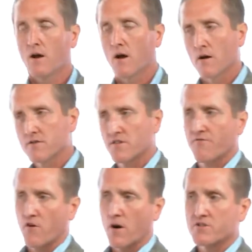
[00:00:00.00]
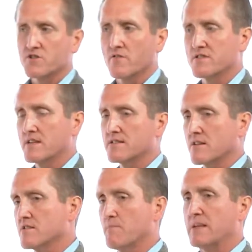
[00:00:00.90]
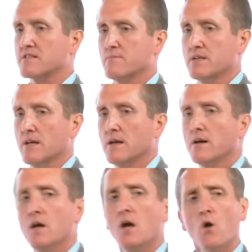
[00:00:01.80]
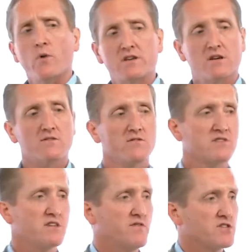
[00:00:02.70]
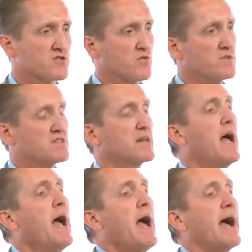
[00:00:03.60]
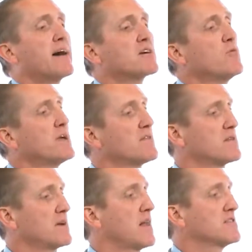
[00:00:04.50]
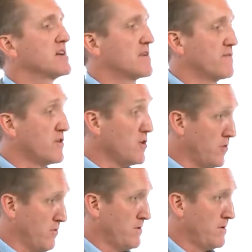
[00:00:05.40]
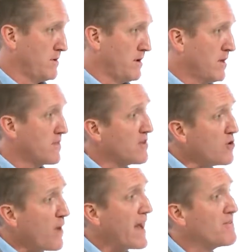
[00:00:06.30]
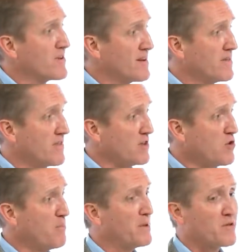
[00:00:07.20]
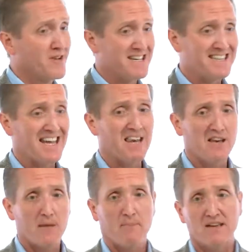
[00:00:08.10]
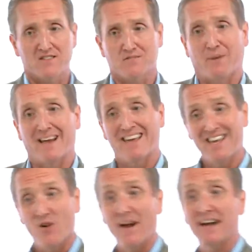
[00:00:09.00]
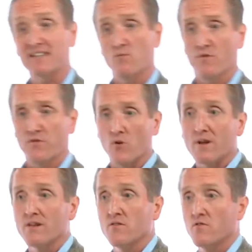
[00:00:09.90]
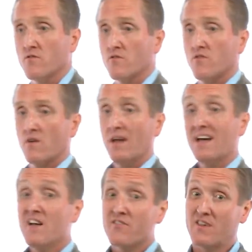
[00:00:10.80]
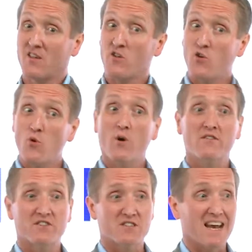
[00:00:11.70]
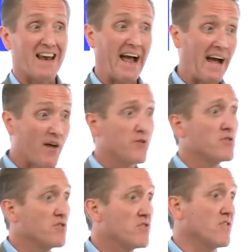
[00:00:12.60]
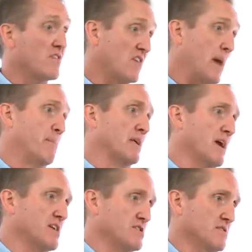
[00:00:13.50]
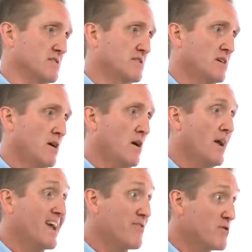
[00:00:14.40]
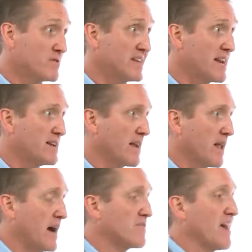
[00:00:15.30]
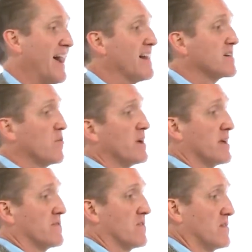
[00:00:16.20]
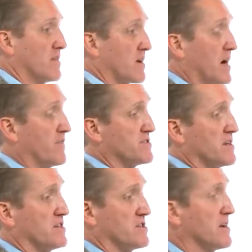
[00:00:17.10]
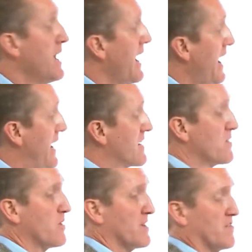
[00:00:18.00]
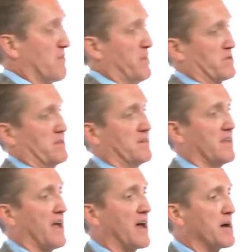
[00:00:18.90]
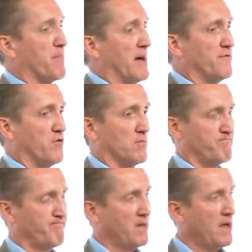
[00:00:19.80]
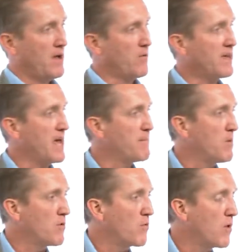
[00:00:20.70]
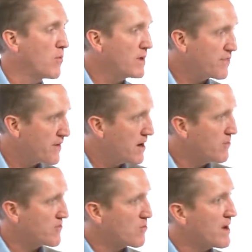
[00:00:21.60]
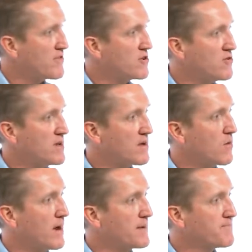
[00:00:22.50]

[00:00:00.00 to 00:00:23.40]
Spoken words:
For our service desk, it's based in Manila. We took those individuals and we said, how can we get the knowledge out of you that you have that you build on a day-to-day basis by interacting with your end users, that you understand how they're using these applications in their day-to-day lives? How can we get this into the conversation? How can we get this built into the AI platform? And we came up with what we thought was a rather unique way.